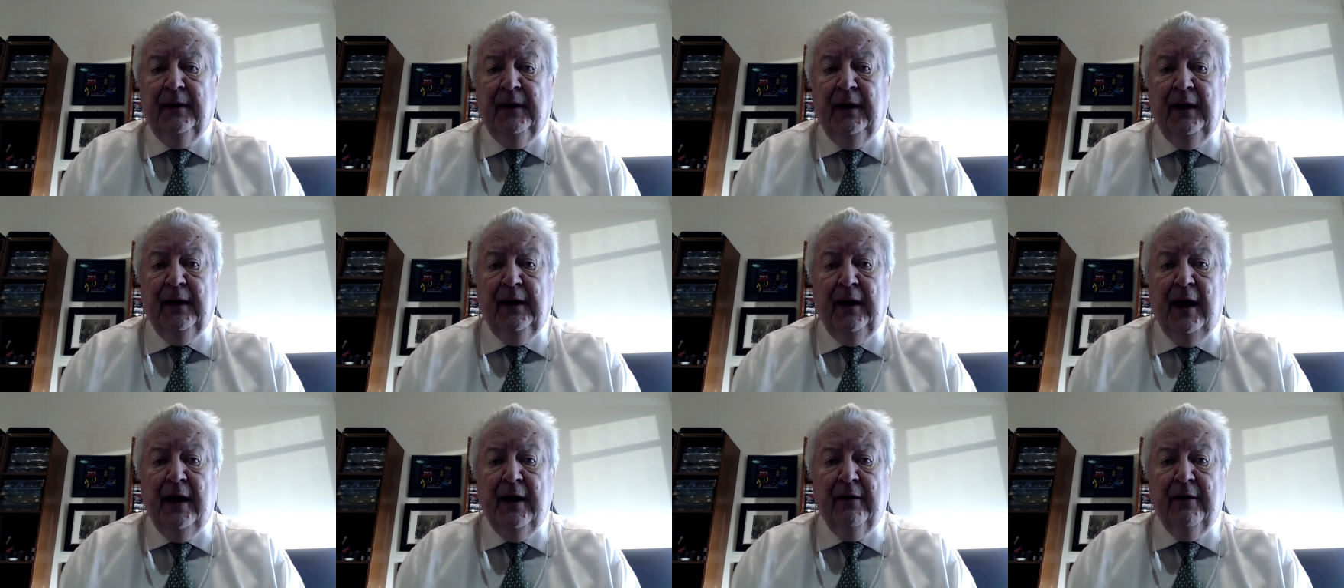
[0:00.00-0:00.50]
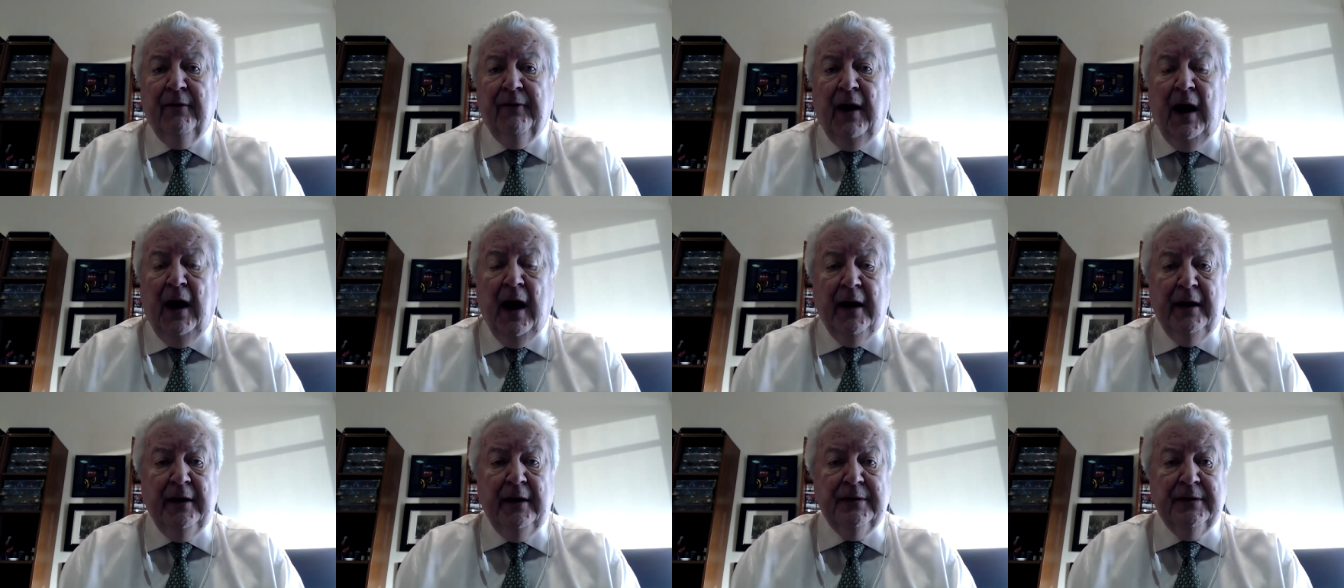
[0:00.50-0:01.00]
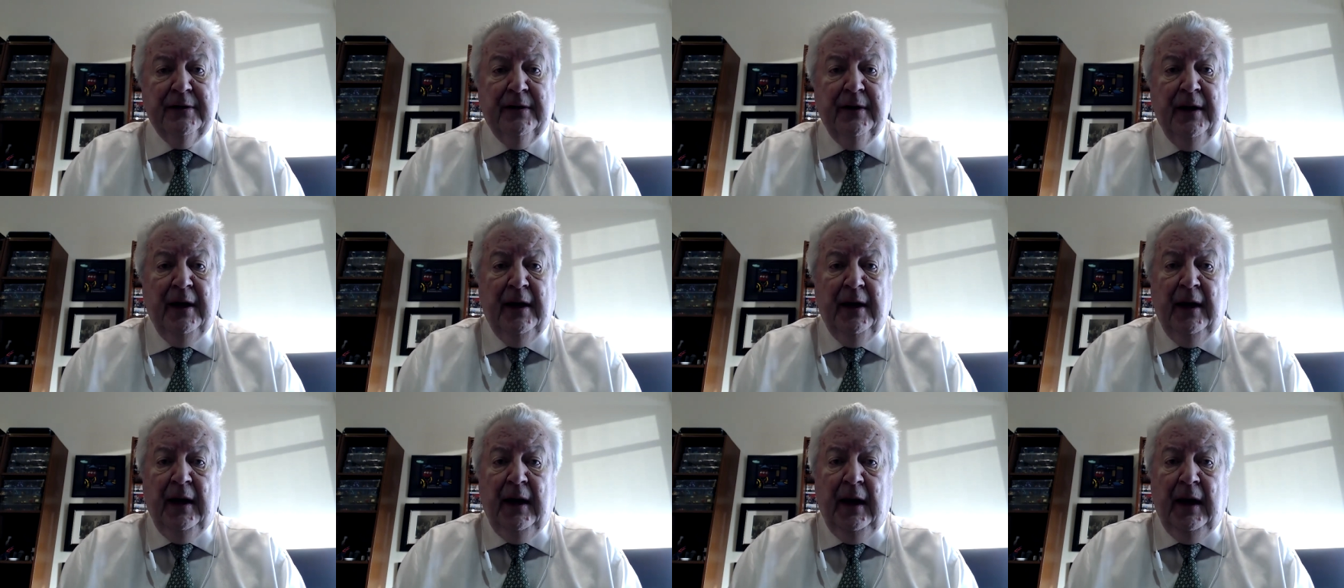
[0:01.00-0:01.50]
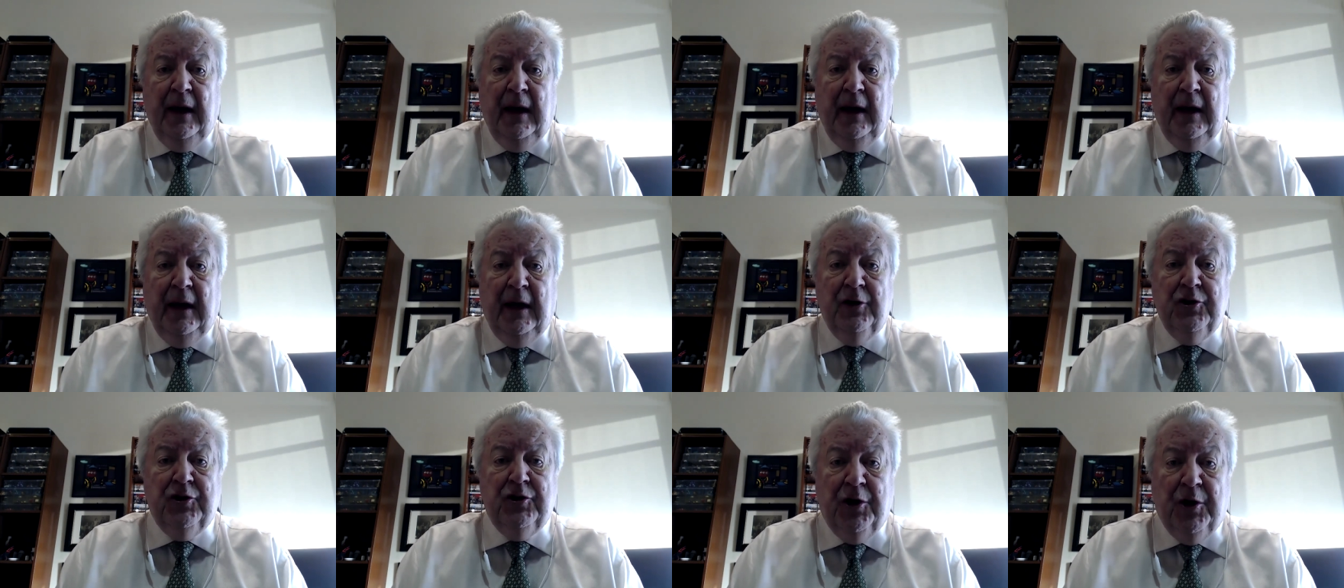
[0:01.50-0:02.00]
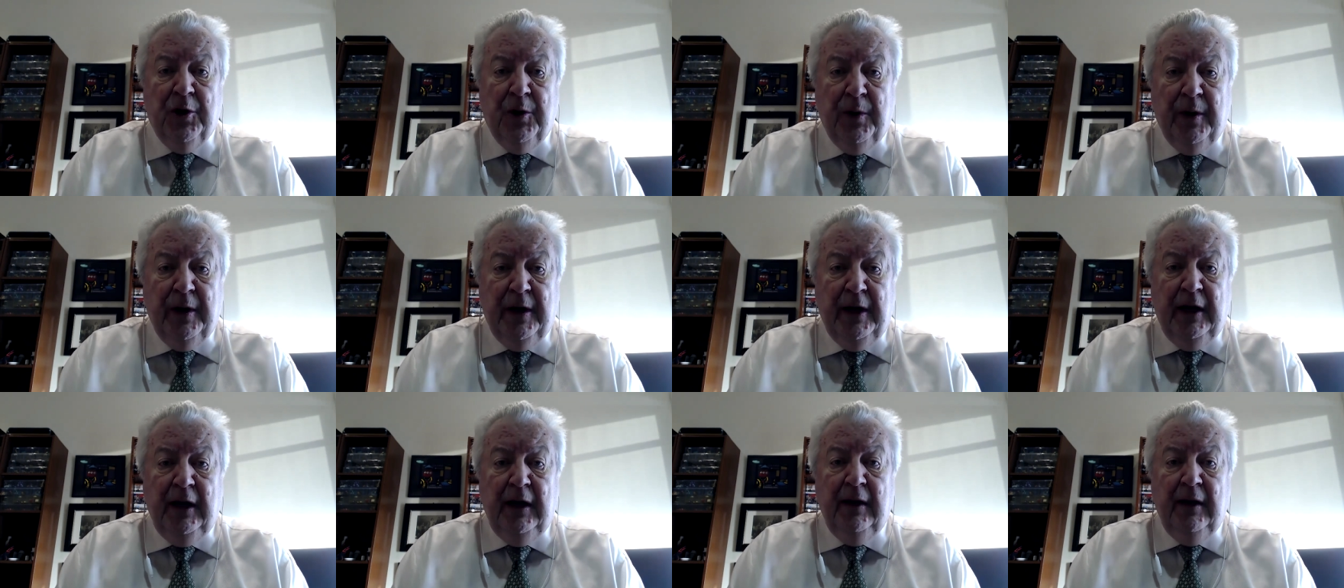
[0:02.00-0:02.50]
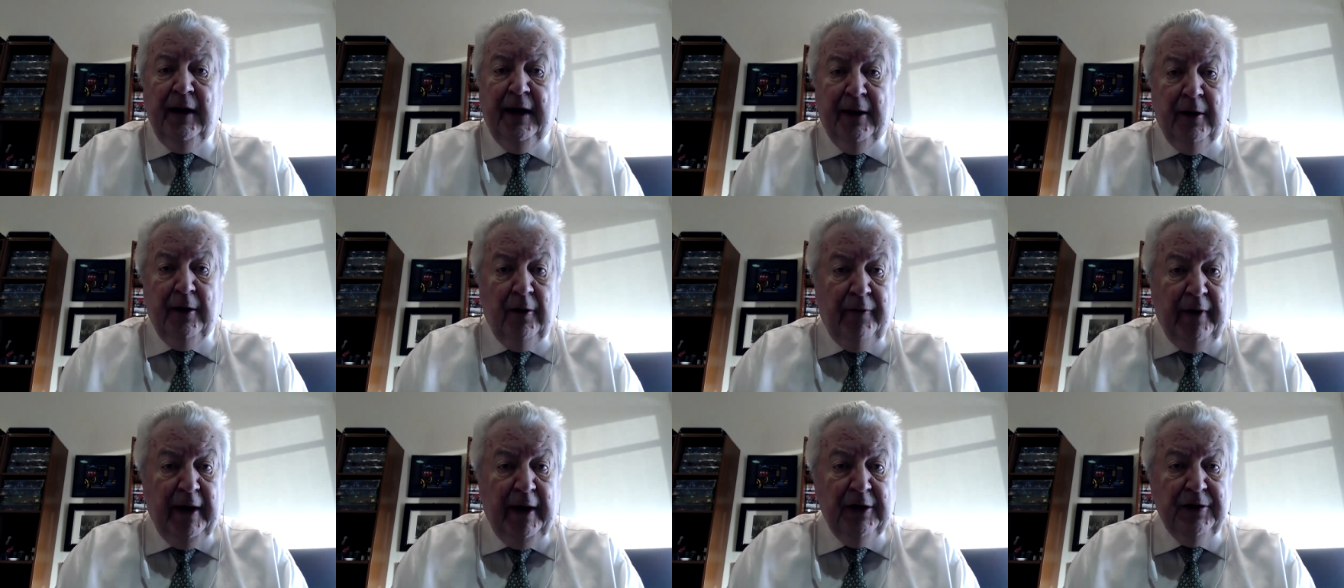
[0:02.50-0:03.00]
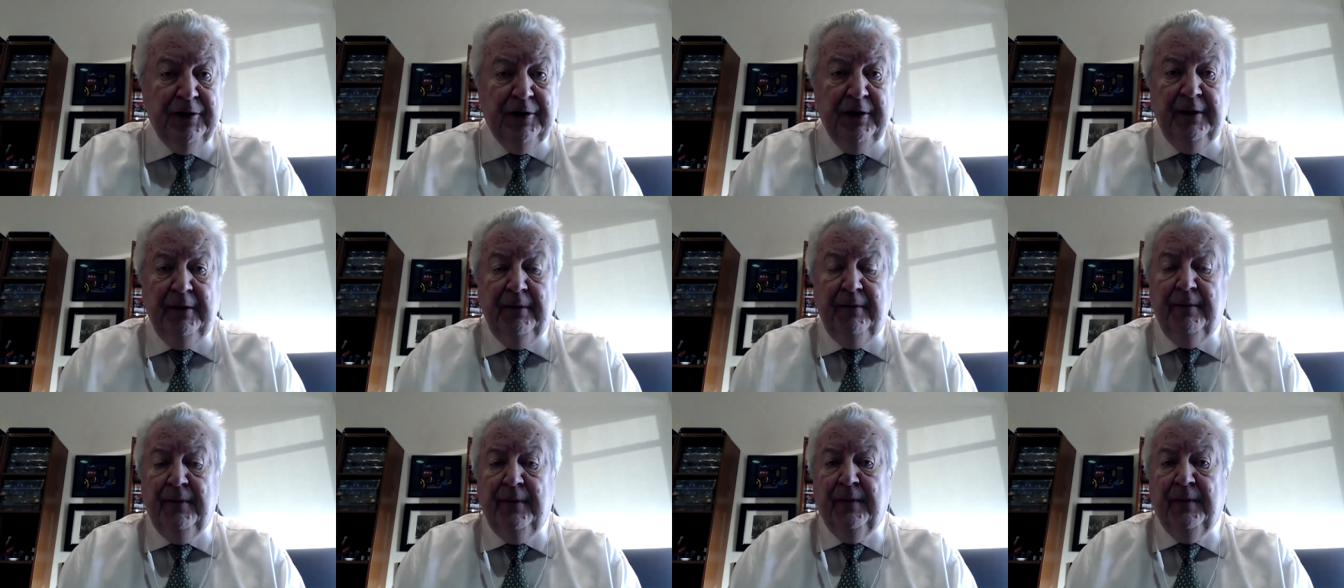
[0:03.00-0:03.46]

a lot of honest ingenuity, innovation